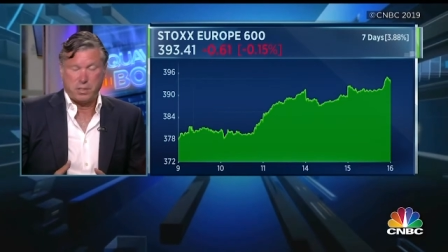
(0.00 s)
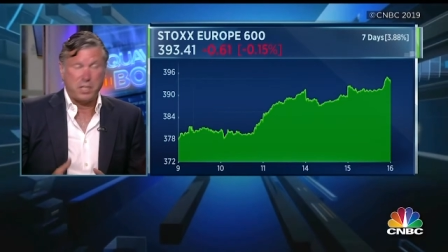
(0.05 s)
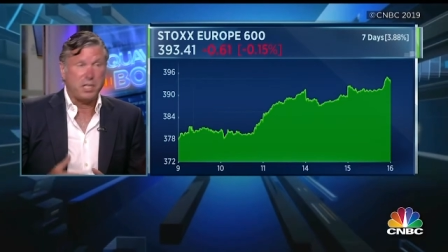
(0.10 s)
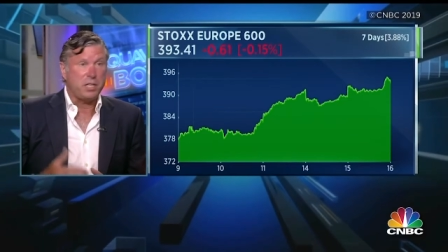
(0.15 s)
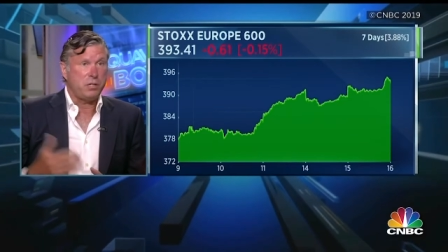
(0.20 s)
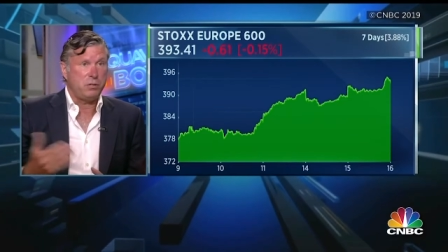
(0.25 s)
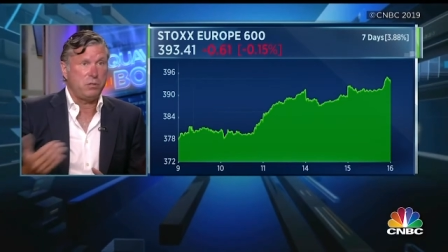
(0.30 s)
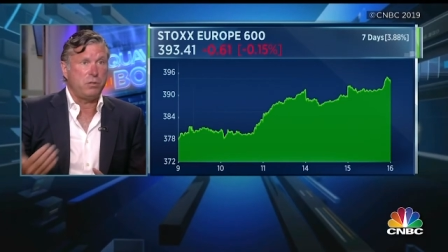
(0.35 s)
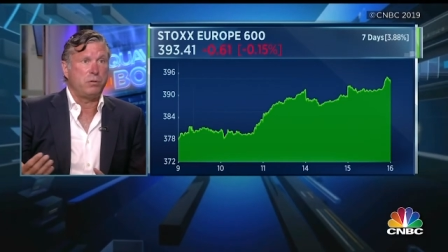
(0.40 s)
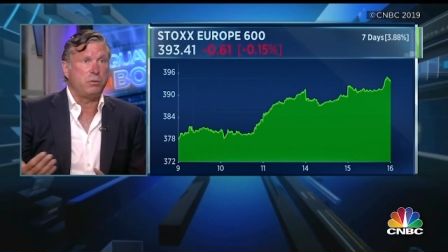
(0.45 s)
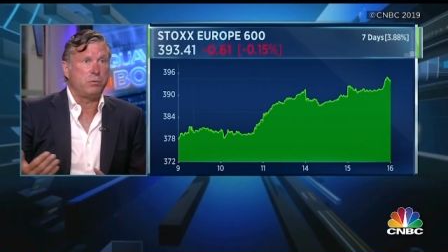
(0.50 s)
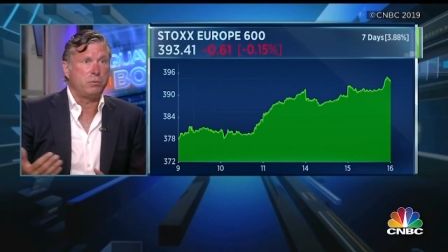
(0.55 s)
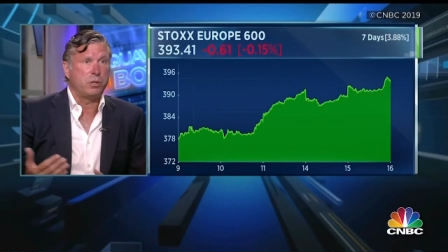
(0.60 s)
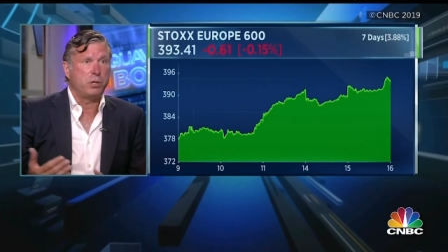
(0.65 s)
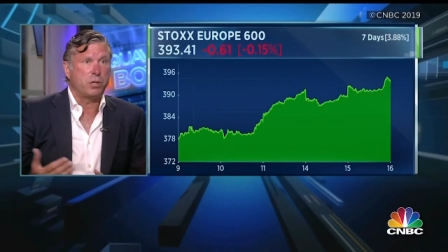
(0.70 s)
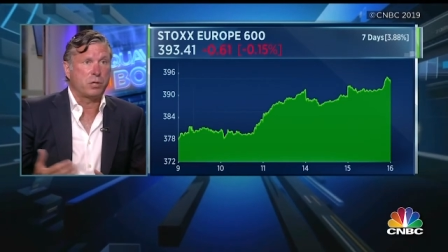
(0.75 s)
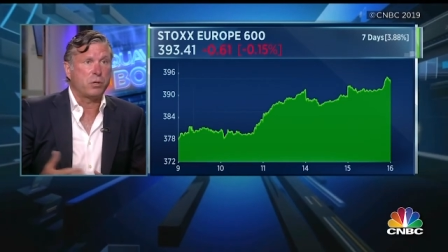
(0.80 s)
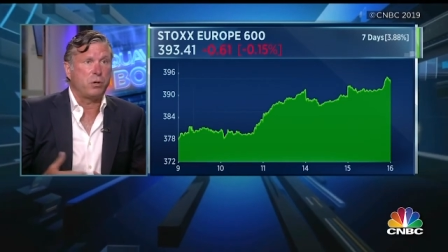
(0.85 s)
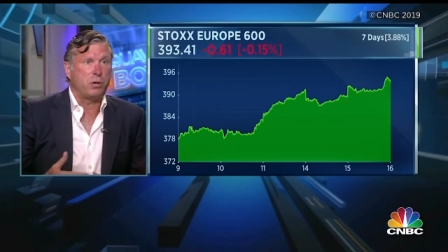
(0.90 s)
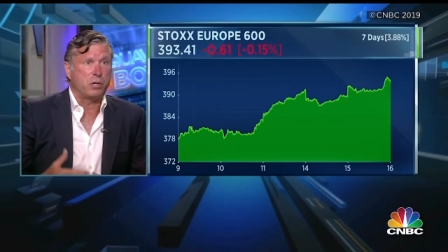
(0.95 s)
EU
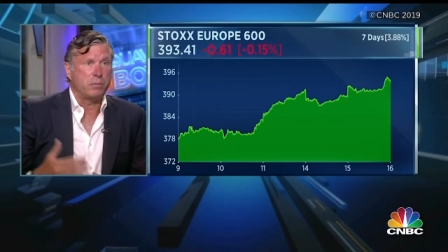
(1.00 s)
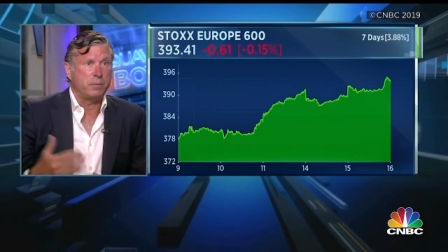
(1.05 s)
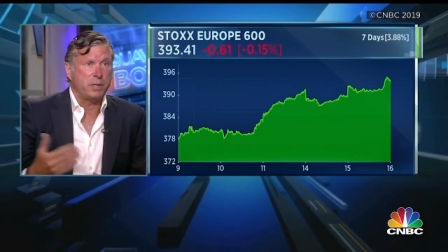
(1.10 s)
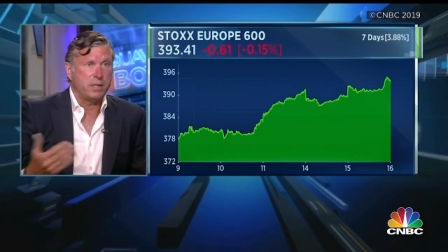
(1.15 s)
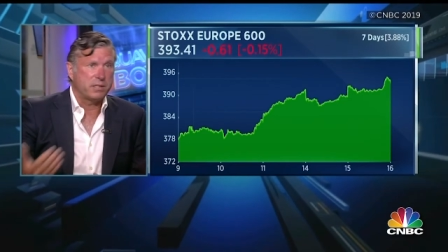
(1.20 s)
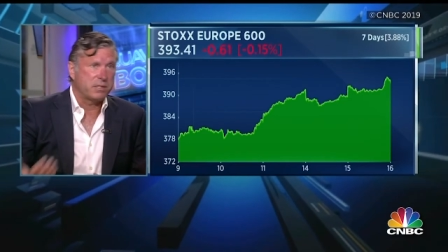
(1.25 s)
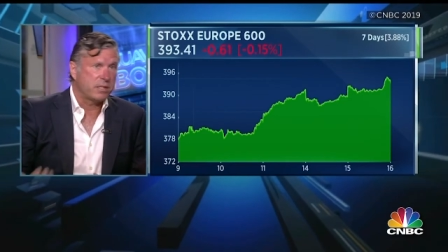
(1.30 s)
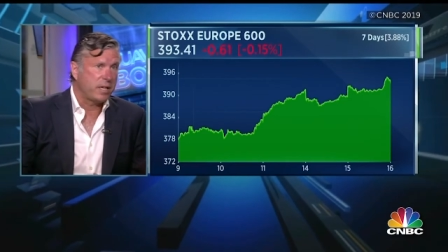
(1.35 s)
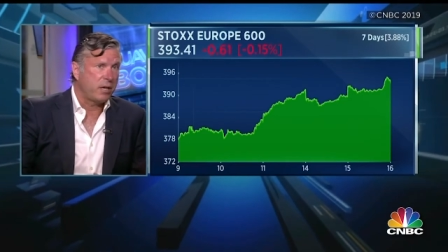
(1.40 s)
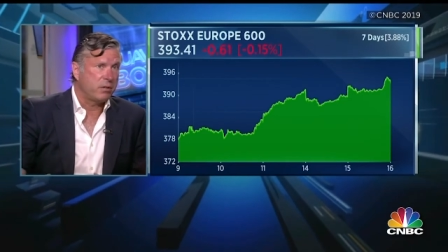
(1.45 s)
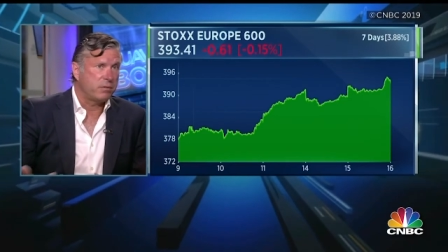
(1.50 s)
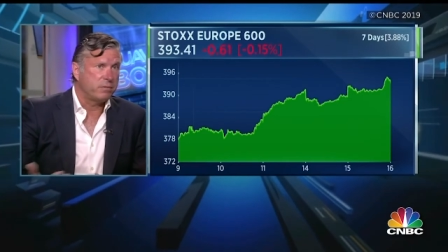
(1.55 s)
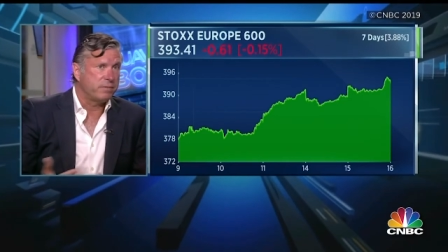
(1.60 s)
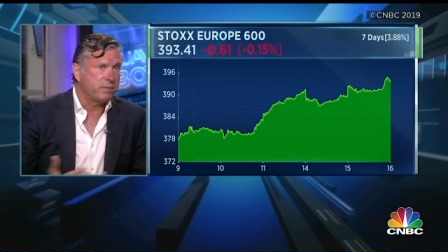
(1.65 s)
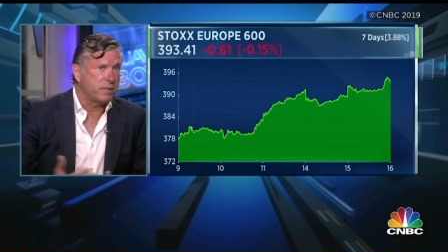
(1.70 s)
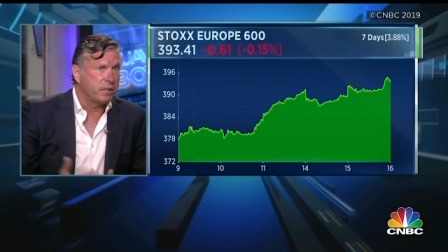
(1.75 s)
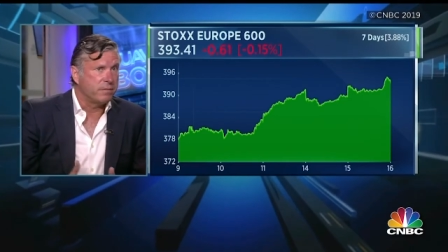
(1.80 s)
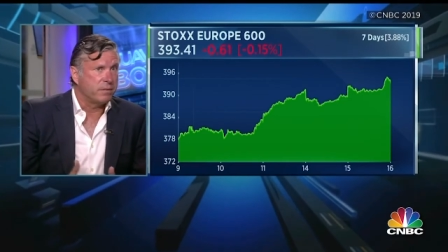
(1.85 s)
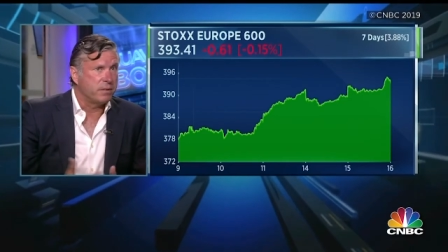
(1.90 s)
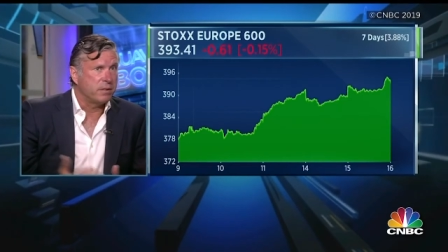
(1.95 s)
economy itself,
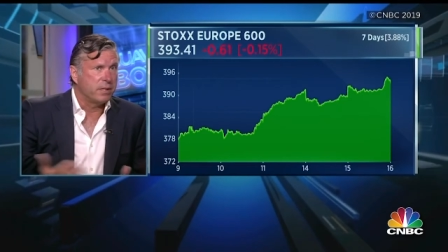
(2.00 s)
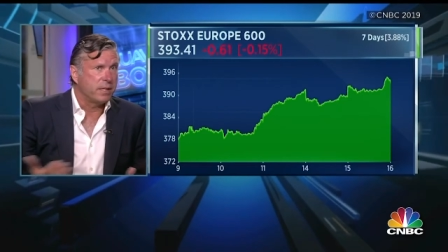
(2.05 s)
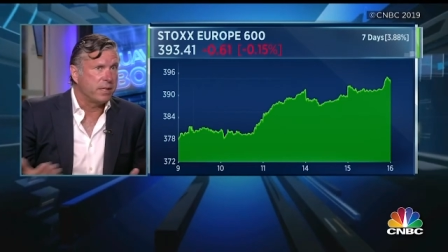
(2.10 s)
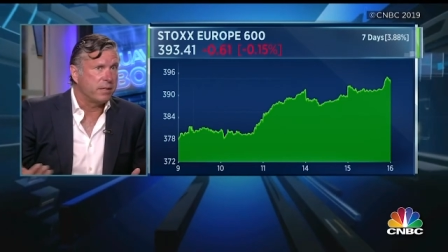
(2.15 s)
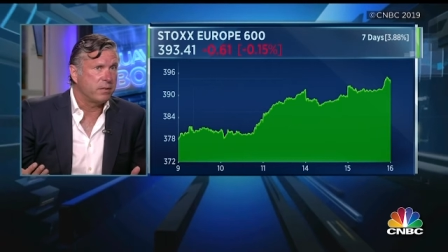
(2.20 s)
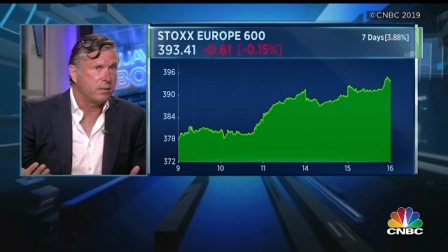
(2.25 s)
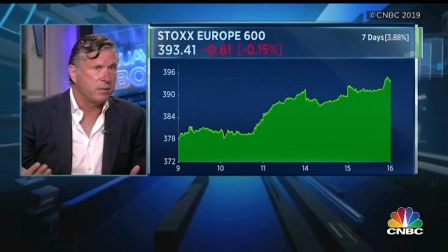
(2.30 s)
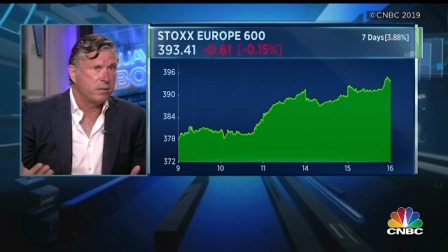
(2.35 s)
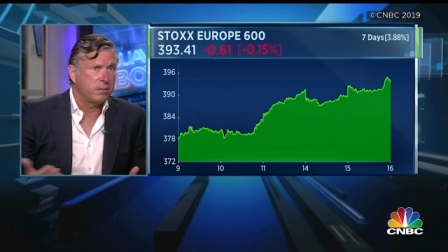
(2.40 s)
given that